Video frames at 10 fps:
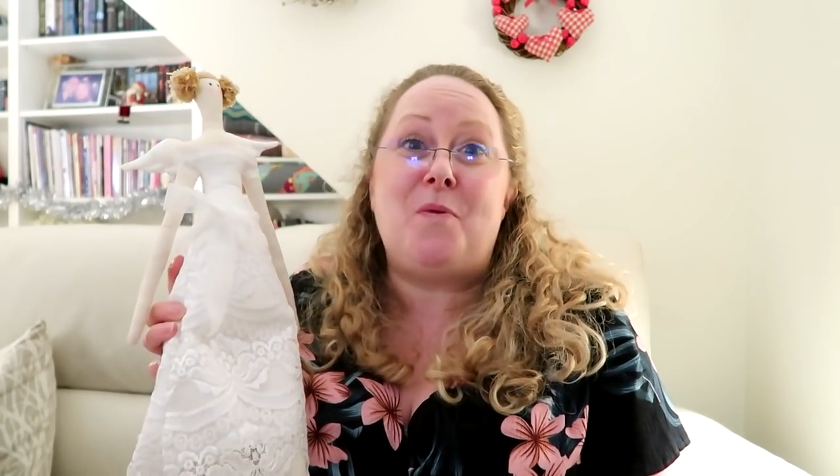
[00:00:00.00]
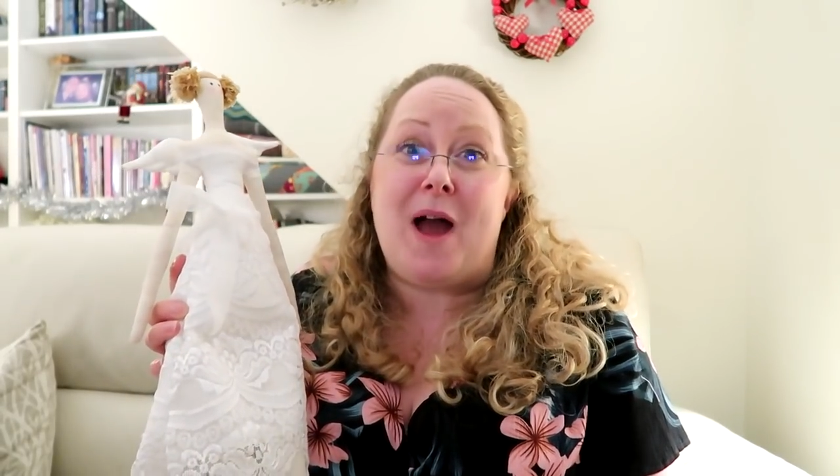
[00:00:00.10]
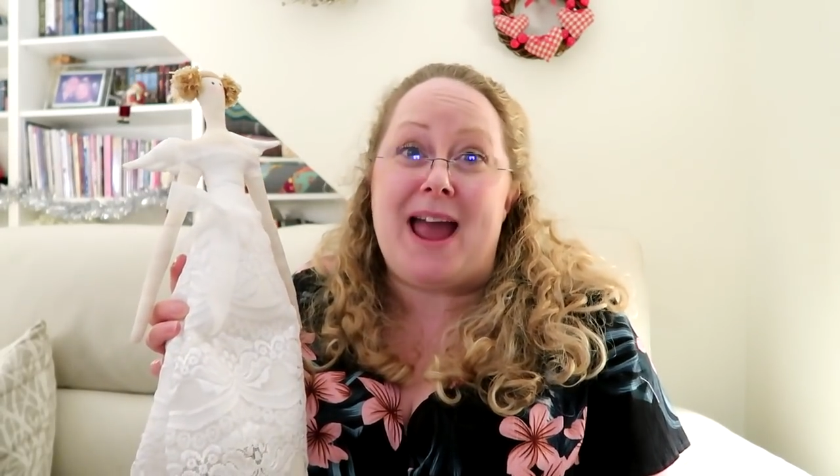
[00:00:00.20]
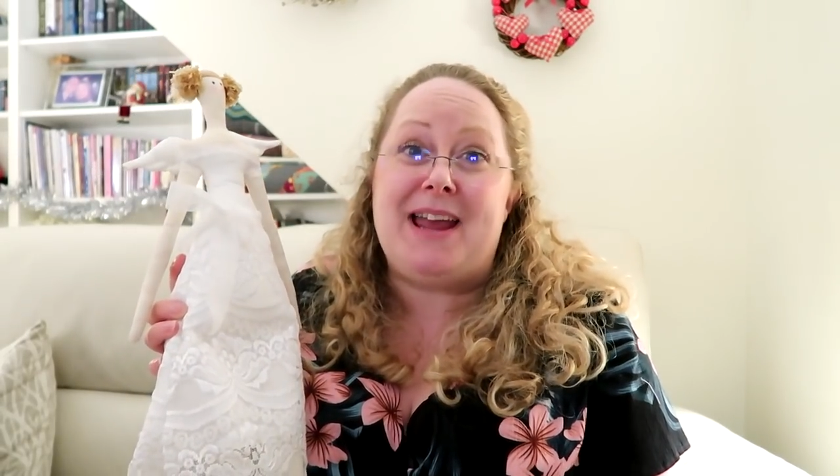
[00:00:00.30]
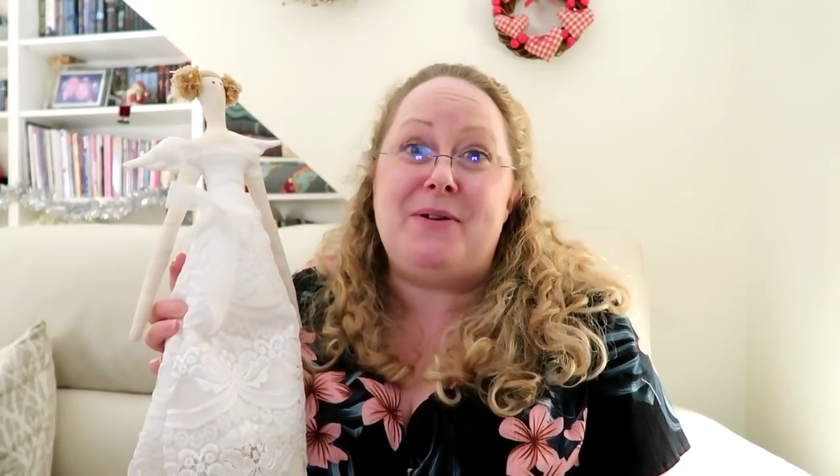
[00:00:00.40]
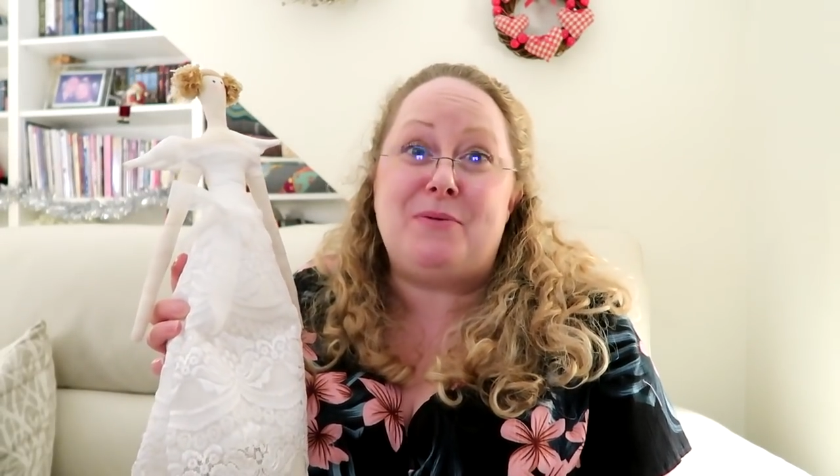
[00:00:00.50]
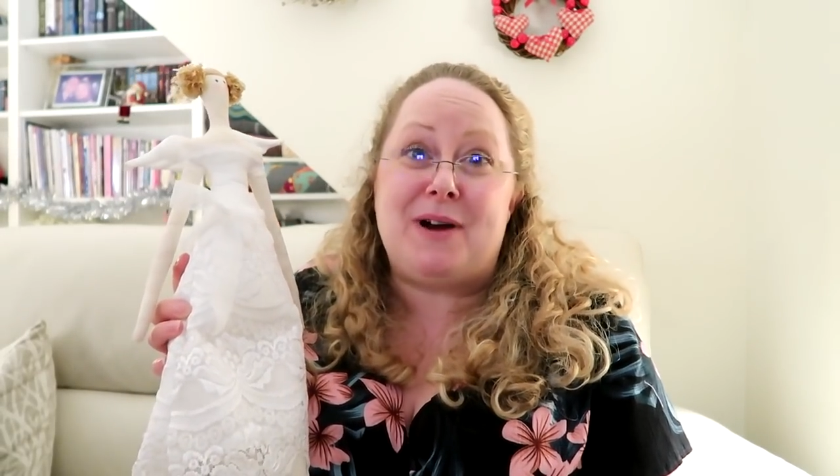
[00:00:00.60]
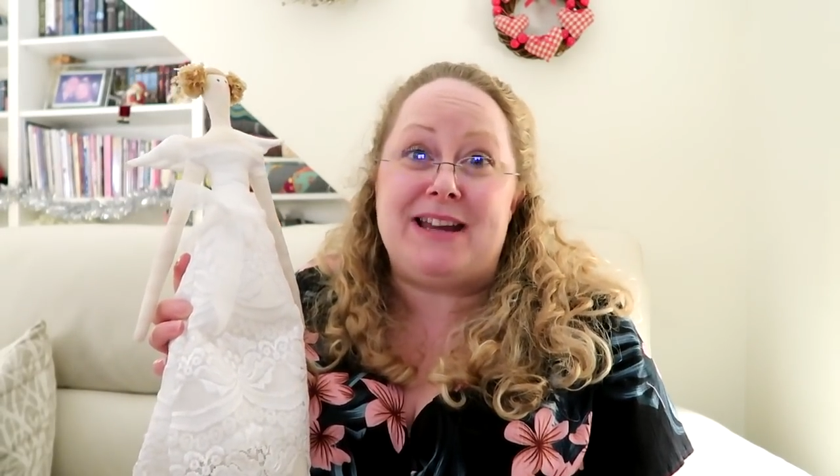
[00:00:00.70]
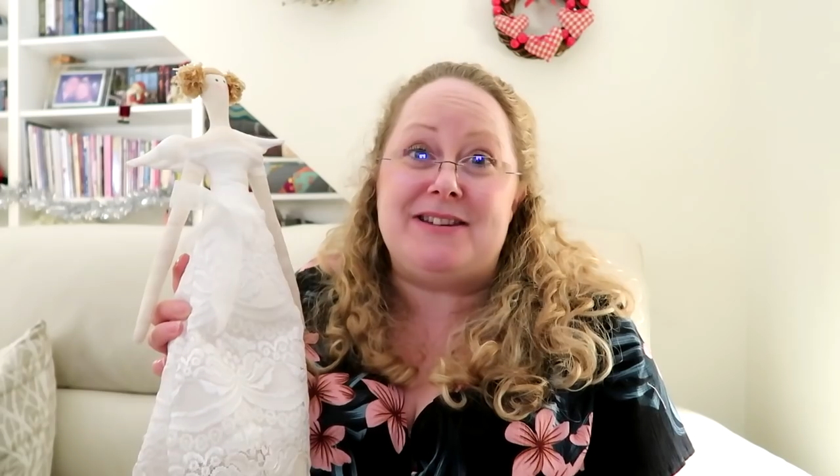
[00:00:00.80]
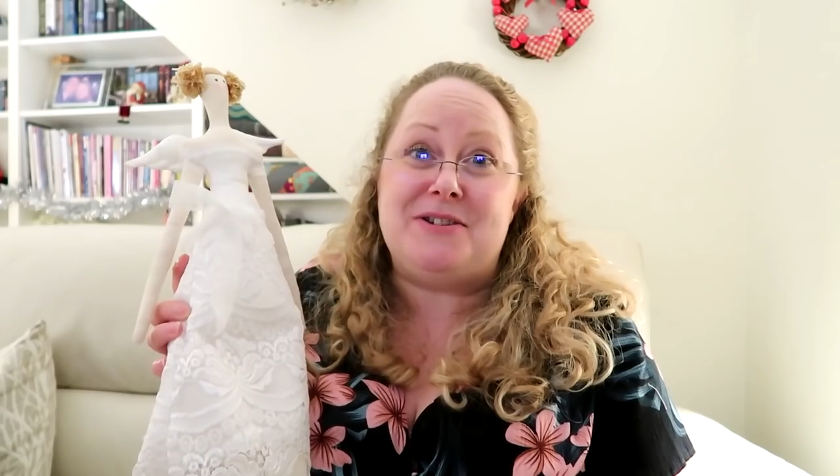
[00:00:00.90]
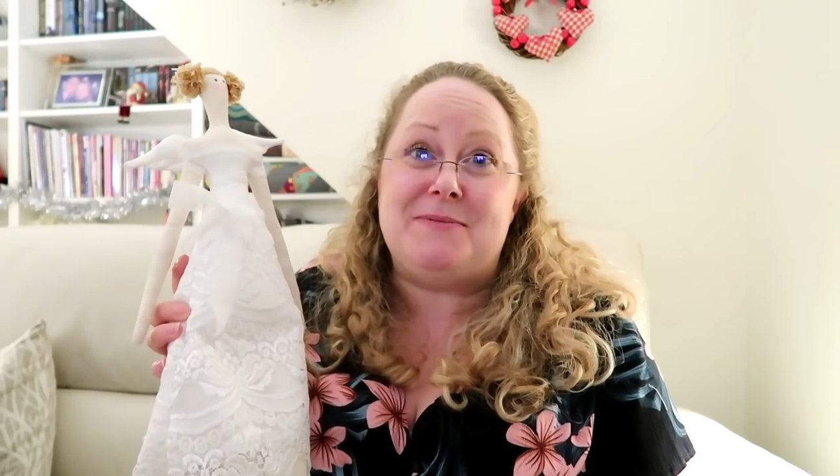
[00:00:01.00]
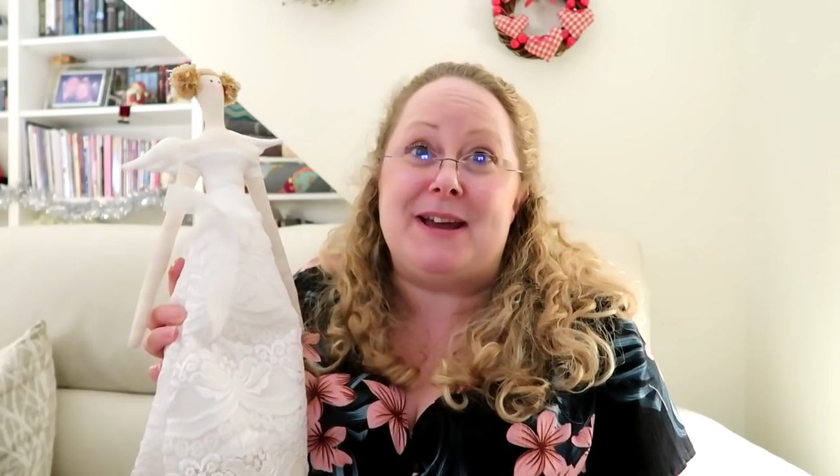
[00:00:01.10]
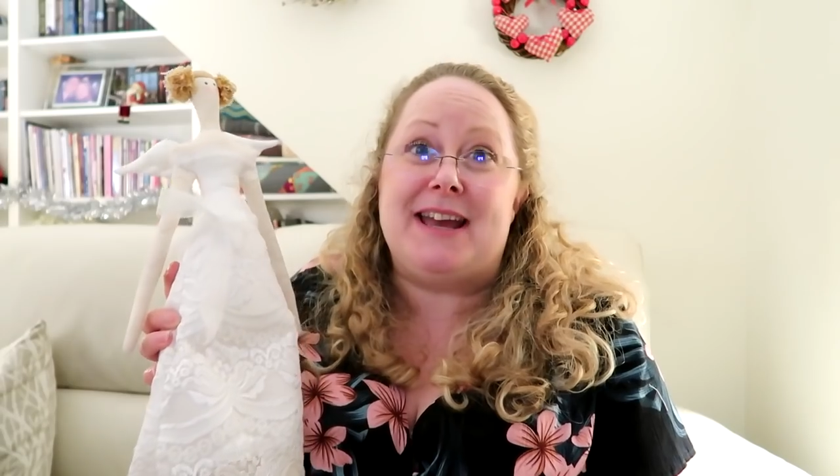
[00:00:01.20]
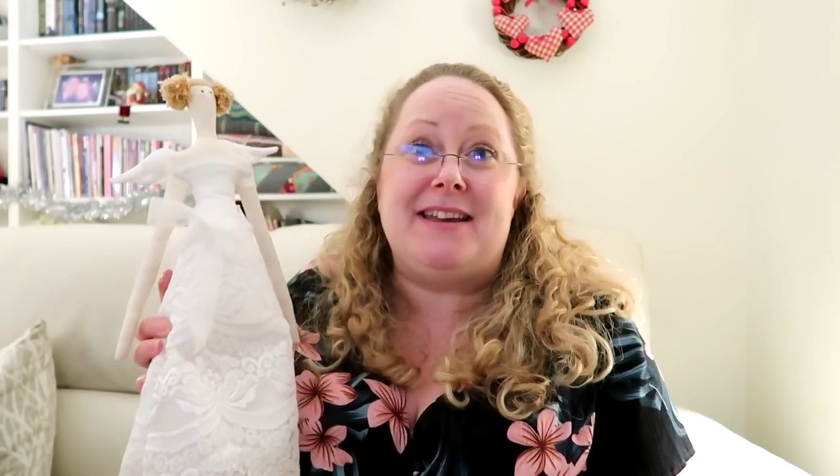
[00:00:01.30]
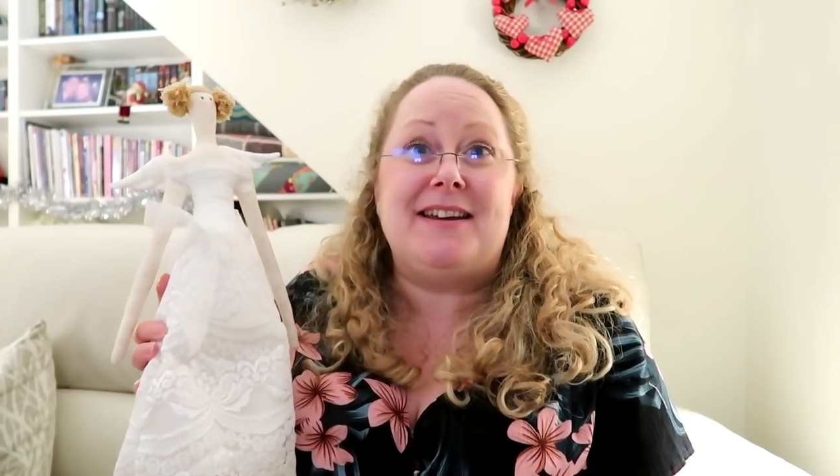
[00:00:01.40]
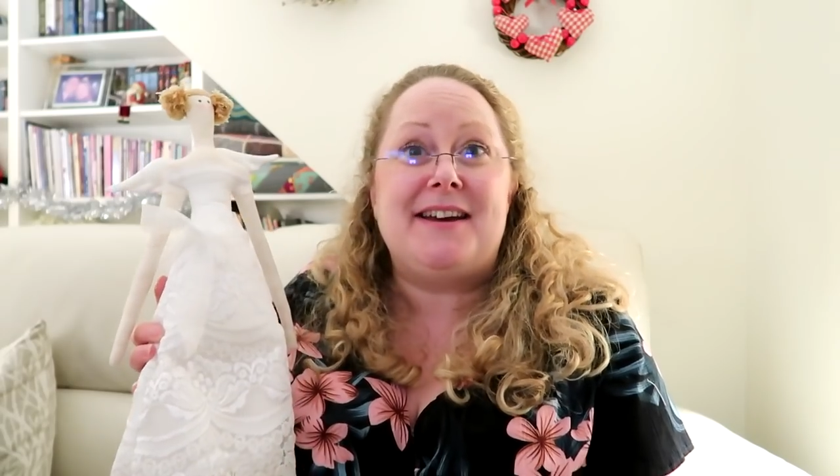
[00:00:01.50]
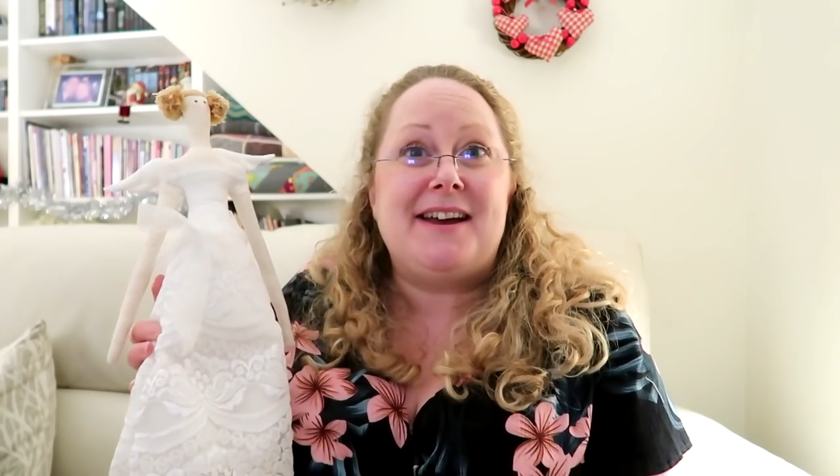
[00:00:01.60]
way, way too big